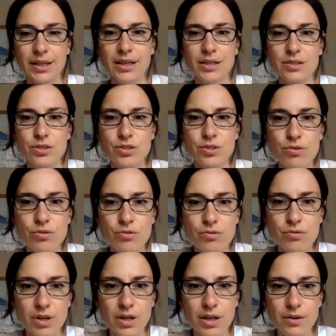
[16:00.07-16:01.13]

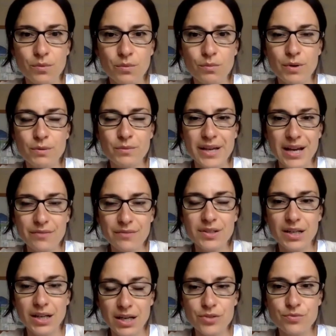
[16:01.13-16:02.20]
So when we have a
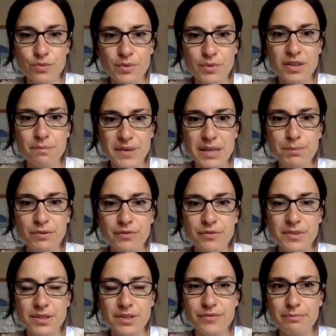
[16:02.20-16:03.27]
classroom with people from
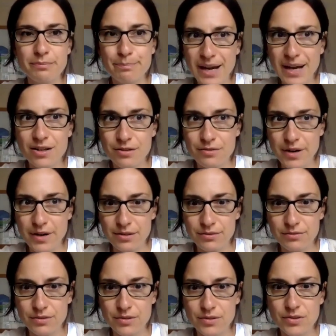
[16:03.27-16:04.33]
different
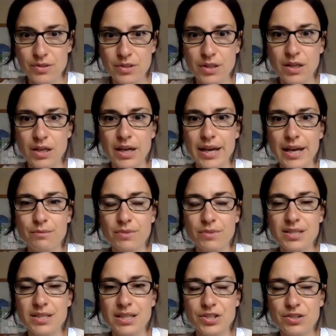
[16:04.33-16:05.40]
backgrounds and with
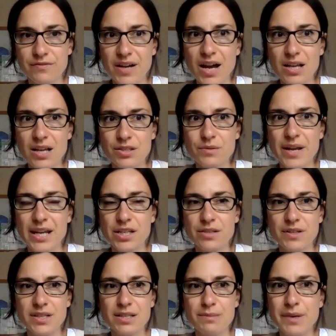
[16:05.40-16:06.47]
such a vast range of
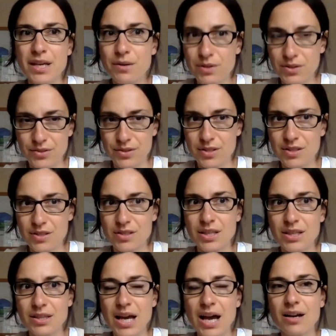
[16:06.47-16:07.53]
experiences,
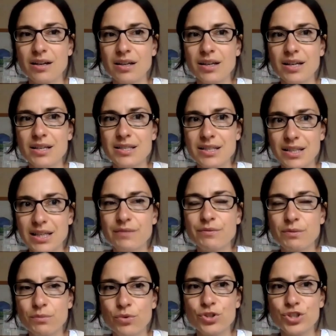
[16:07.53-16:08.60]
then that is an even
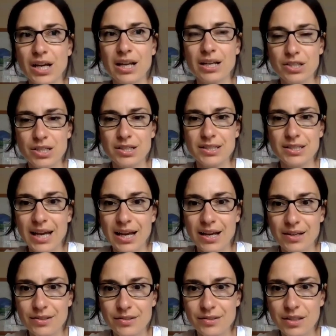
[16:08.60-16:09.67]
more challenging
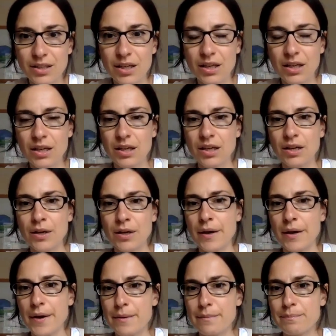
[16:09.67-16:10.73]
task.
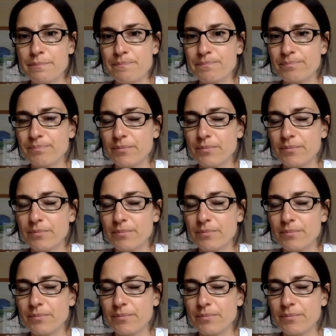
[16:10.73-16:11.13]
I can